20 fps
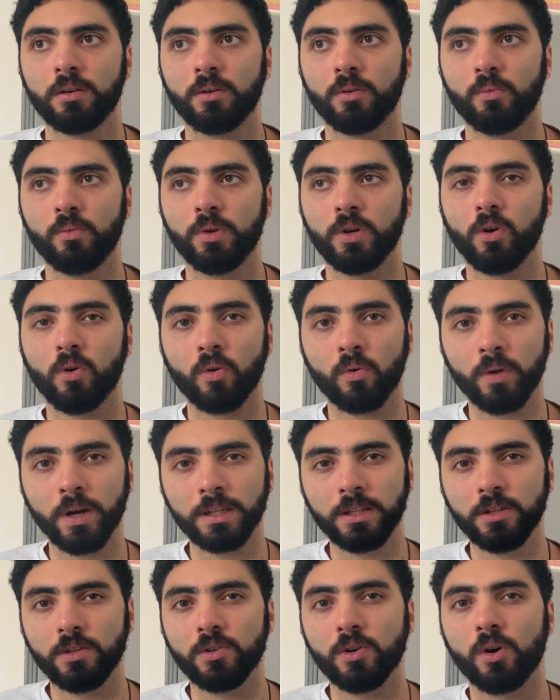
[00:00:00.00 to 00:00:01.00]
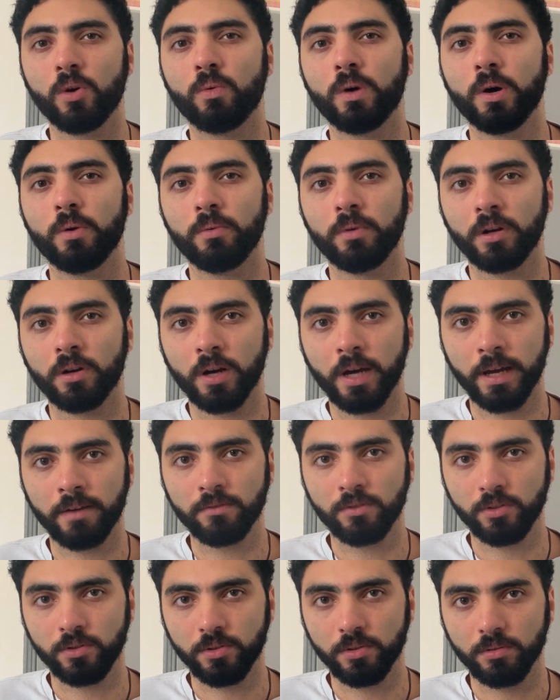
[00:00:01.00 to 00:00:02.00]
we already know what we have
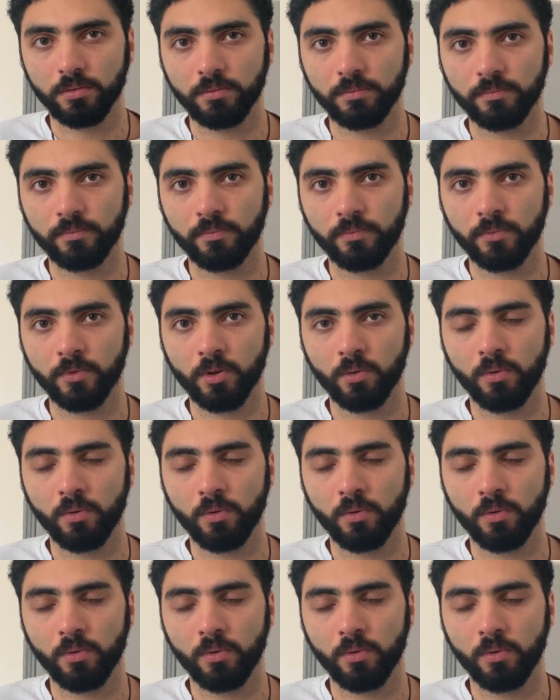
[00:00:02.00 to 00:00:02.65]
to do. We're